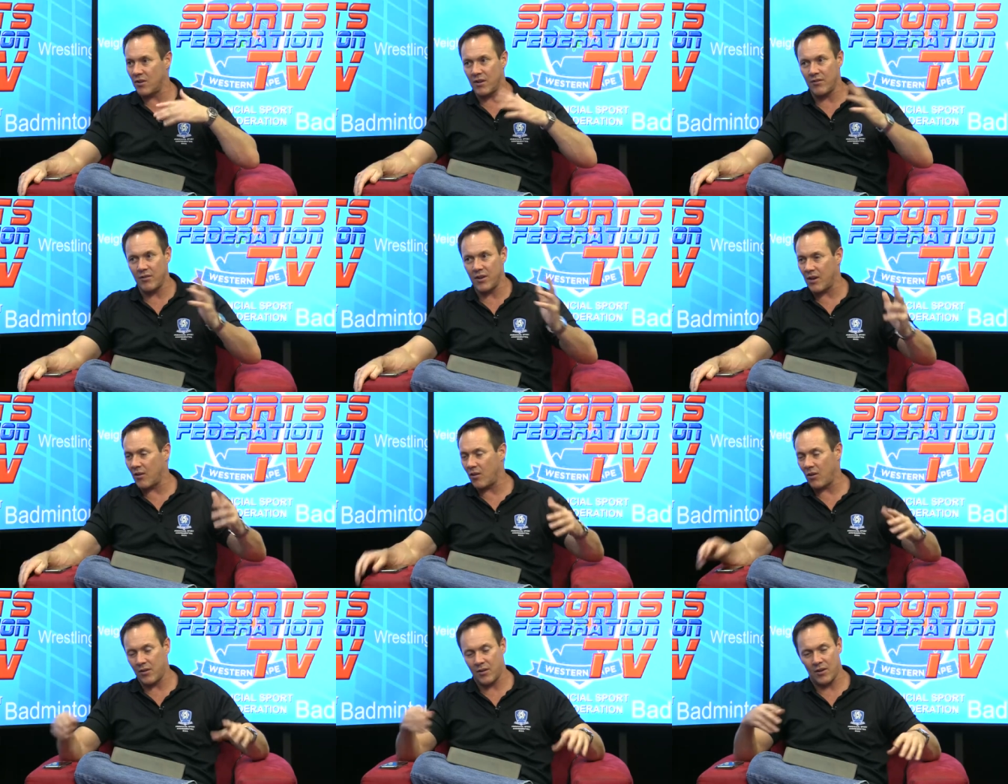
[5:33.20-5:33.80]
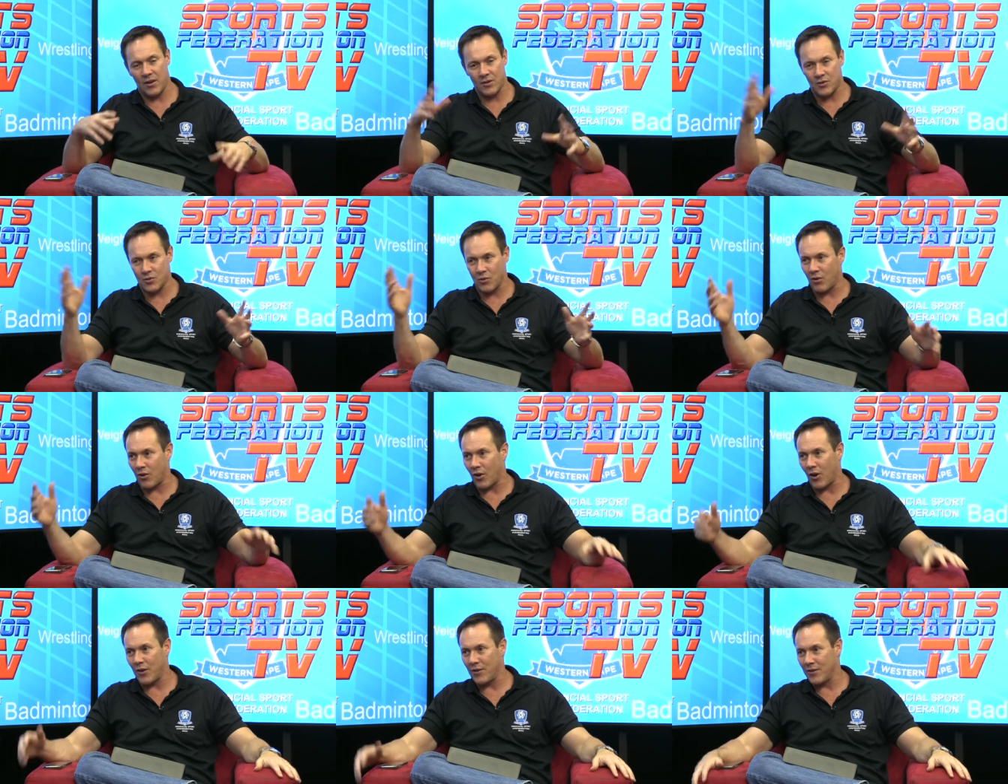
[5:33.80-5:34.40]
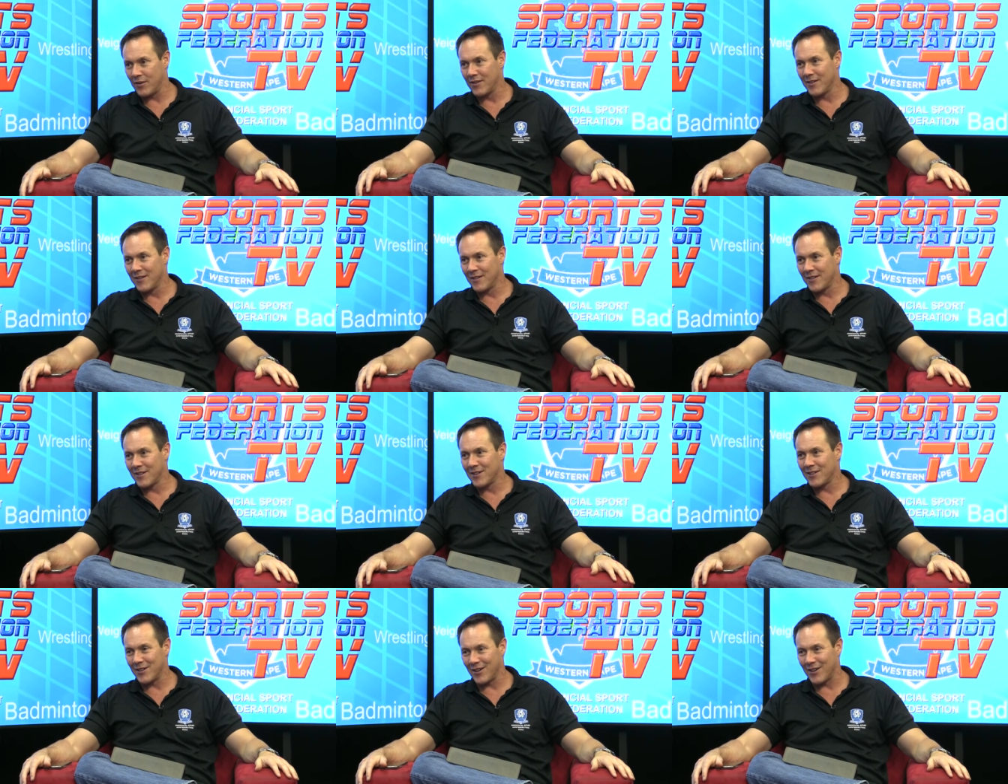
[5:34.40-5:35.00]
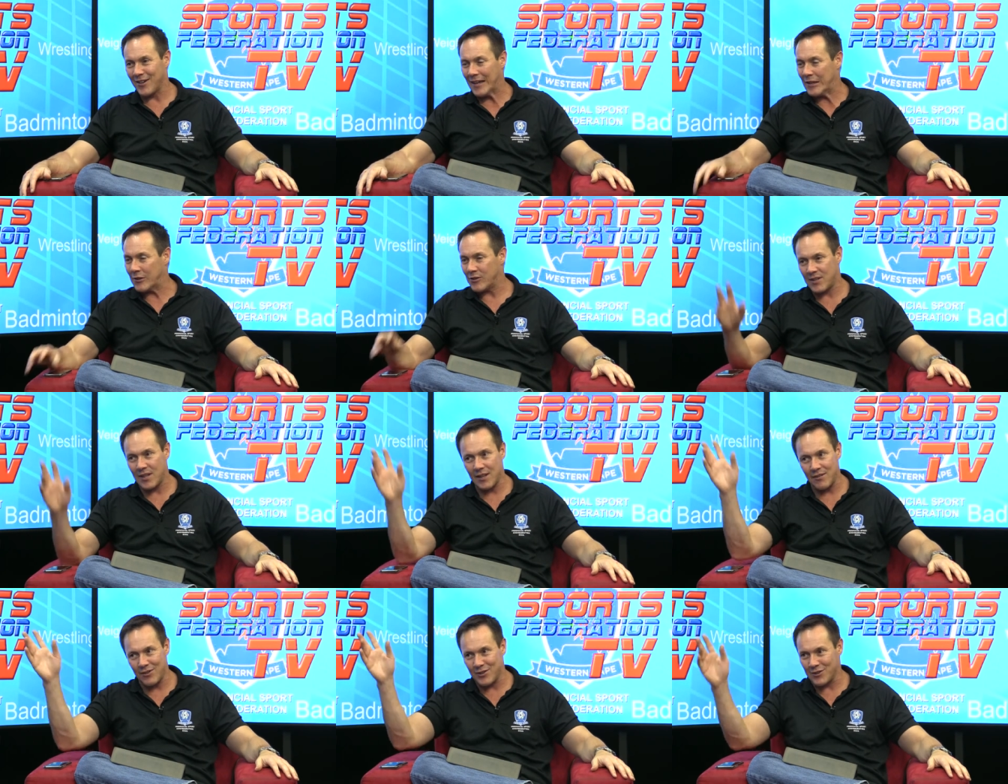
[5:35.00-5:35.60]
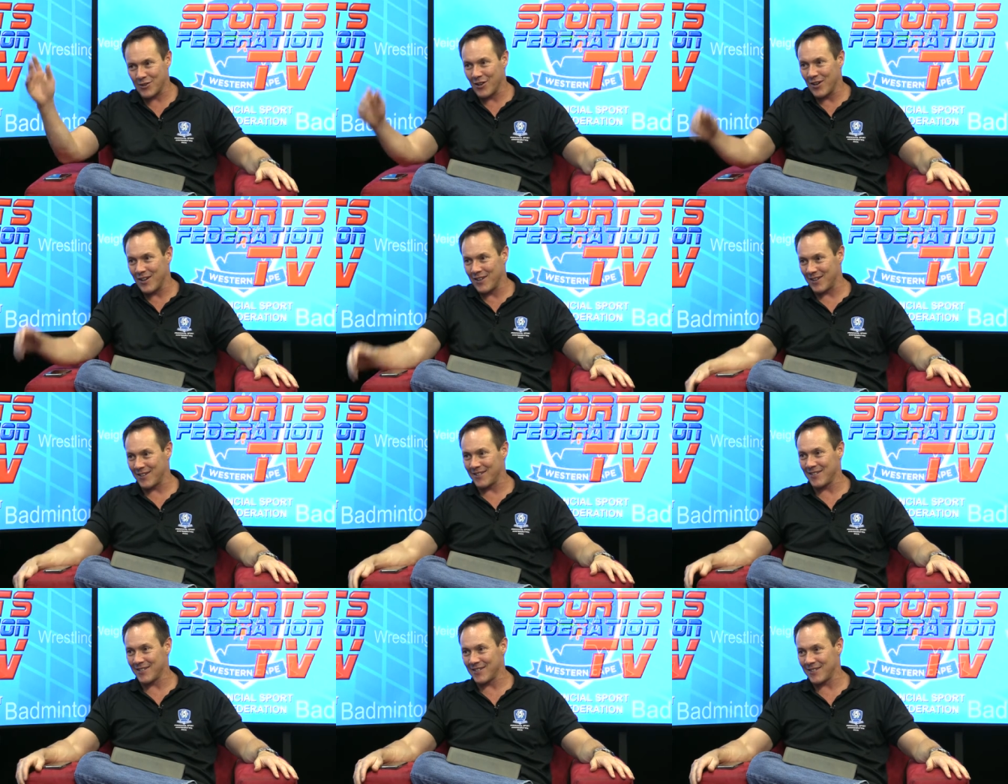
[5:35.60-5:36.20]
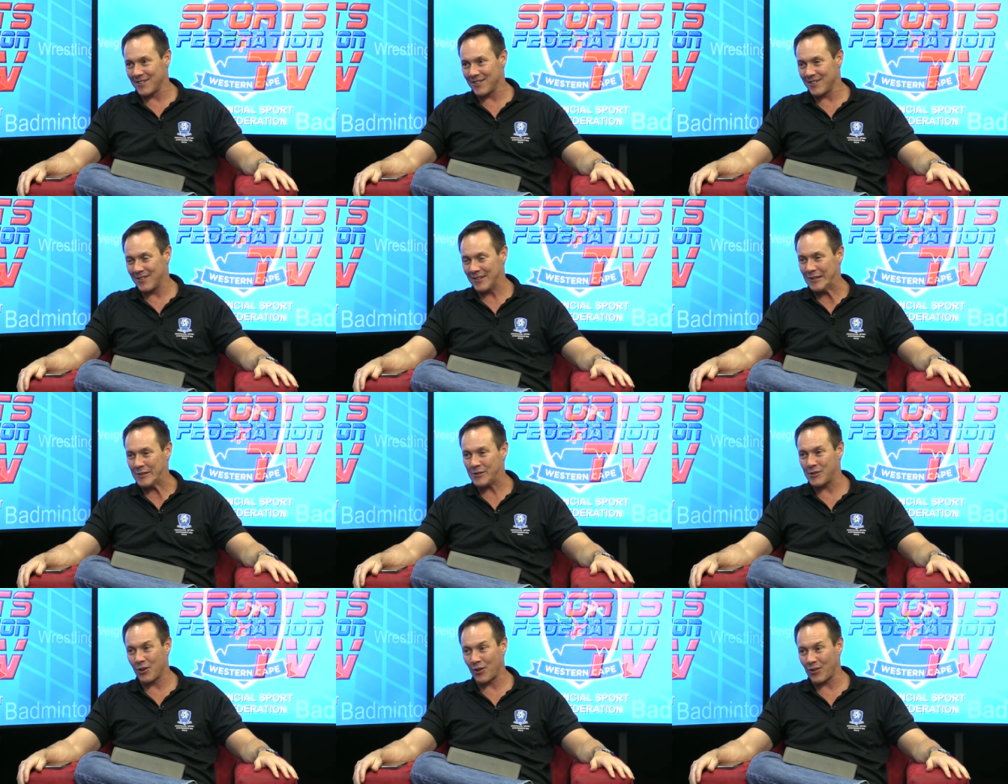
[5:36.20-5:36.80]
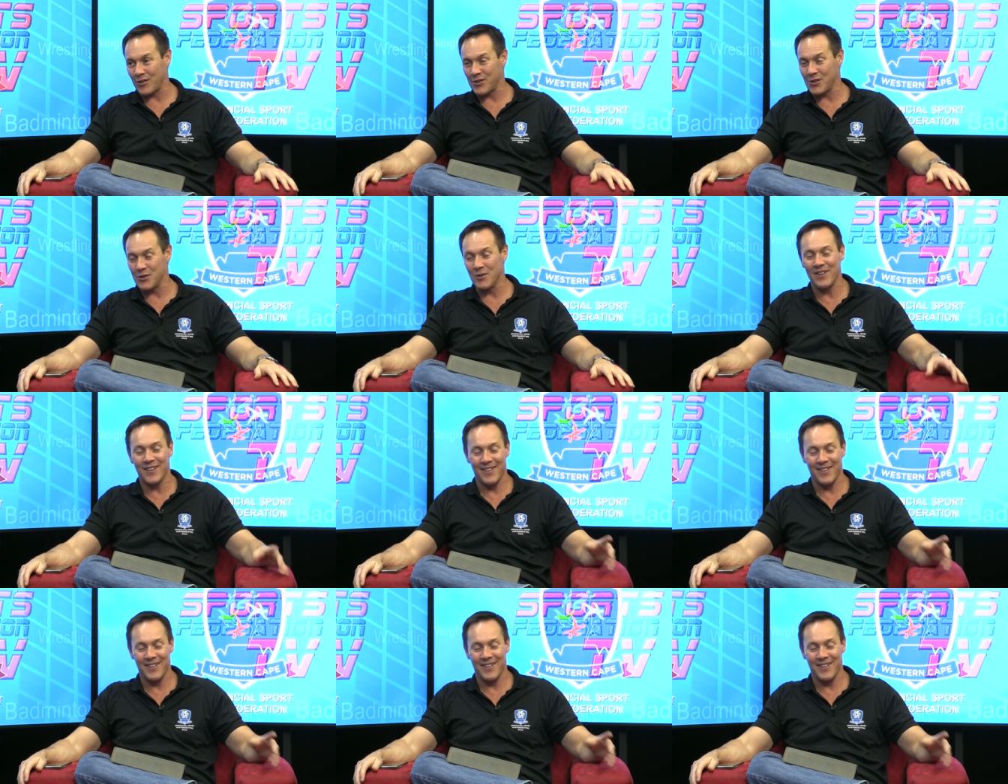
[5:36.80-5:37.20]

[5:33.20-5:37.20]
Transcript: oh, and it's all gone. Yes. Okay, your TV's got a. yeah. Still, you,